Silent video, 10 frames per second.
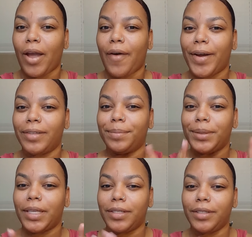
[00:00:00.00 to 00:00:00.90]
All right,
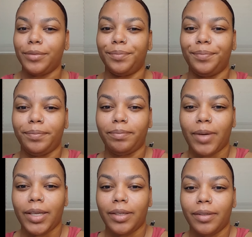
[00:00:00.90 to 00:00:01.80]
stay tuned.
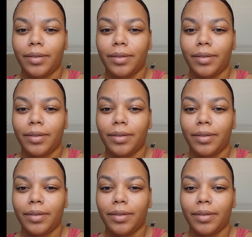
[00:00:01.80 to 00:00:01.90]
Bye.